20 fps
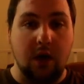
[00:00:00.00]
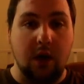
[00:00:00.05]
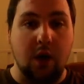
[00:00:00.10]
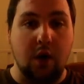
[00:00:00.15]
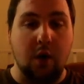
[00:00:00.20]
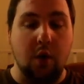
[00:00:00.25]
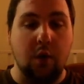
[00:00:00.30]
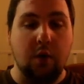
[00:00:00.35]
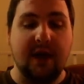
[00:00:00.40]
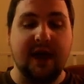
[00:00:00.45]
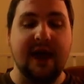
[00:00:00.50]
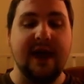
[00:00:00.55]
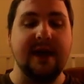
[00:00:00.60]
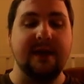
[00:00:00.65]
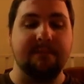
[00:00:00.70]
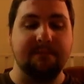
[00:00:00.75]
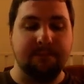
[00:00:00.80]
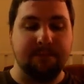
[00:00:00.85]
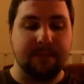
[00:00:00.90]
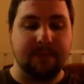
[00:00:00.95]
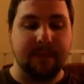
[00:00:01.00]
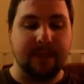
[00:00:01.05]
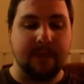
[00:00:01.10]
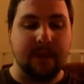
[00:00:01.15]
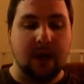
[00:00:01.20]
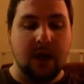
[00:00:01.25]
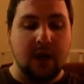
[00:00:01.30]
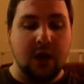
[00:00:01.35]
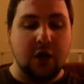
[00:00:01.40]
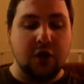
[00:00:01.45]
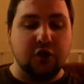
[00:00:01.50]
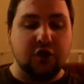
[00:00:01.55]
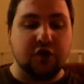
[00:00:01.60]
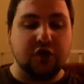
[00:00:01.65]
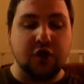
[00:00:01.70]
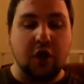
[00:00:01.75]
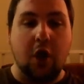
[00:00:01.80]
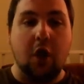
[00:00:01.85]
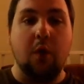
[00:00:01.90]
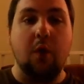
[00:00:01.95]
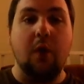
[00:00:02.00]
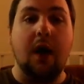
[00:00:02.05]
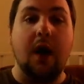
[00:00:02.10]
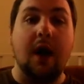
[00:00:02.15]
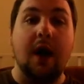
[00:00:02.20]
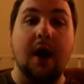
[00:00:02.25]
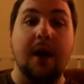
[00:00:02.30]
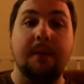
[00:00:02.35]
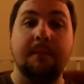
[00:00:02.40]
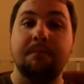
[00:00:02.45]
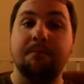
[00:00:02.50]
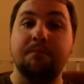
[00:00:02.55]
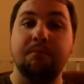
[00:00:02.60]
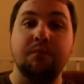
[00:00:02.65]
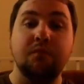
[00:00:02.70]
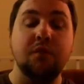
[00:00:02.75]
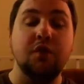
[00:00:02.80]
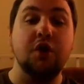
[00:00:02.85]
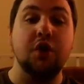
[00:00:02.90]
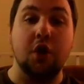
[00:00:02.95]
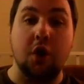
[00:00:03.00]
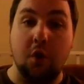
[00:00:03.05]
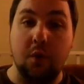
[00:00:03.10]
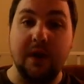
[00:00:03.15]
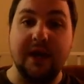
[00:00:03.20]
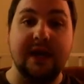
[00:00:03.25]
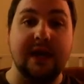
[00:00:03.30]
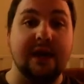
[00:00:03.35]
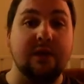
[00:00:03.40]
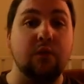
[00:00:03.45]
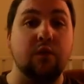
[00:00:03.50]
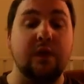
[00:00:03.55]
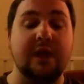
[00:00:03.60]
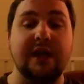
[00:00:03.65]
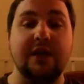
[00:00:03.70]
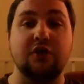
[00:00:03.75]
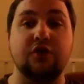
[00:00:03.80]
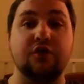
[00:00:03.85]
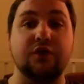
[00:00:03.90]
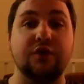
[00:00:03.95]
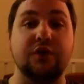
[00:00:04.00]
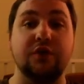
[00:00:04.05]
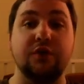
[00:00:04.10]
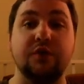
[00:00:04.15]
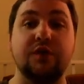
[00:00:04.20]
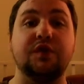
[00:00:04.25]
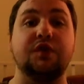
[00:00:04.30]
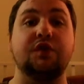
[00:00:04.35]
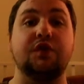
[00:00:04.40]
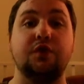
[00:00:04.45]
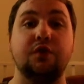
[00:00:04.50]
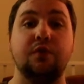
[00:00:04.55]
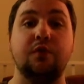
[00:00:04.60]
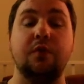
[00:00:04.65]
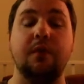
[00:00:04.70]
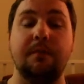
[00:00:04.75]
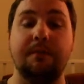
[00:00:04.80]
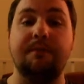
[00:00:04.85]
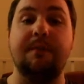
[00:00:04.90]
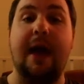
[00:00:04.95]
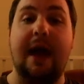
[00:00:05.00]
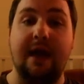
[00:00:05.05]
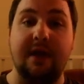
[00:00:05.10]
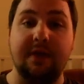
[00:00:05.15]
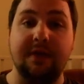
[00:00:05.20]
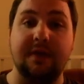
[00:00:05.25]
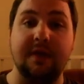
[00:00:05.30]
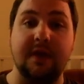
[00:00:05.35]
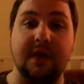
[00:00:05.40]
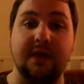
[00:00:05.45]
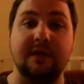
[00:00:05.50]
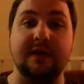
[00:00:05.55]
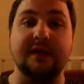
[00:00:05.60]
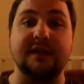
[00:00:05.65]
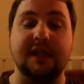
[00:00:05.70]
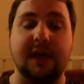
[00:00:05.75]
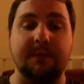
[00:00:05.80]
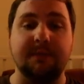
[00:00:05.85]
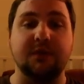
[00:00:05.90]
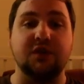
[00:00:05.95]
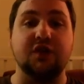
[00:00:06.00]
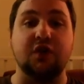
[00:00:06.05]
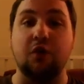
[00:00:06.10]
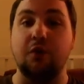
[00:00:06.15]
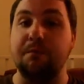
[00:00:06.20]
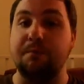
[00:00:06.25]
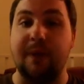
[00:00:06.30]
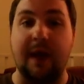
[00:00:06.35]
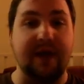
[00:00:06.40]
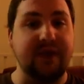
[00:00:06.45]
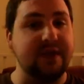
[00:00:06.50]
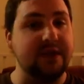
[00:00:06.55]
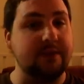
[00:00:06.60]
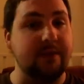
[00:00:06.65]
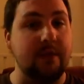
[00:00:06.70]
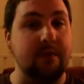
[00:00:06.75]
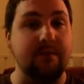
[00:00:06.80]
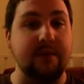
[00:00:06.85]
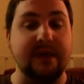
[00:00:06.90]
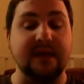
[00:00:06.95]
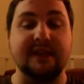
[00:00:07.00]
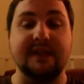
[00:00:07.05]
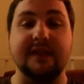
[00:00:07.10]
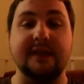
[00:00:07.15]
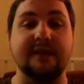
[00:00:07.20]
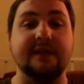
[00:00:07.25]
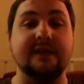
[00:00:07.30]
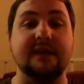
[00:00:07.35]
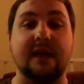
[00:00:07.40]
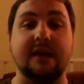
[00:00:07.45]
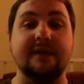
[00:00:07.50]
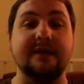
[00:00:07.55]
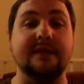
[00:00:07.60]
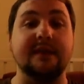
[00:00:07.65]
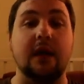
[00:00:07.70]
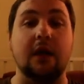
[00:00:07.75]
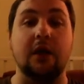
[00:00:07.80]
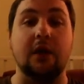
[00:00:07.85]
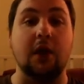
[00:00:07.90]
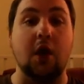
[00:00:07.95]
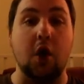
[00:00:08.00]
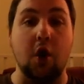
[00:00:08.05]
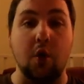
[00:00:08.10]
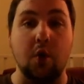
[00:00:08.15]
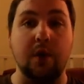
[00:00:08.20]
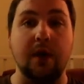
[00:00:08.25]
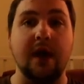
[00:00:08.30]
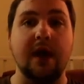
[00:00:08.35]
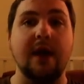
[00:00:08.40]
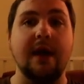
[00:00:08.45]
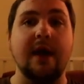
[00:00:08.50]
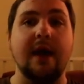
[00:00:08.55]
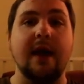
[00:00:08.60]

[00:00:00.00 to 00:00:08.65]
Okay. So, um, you know, we get reintroduced to Beth in this episode. Beth has been missing since Alone,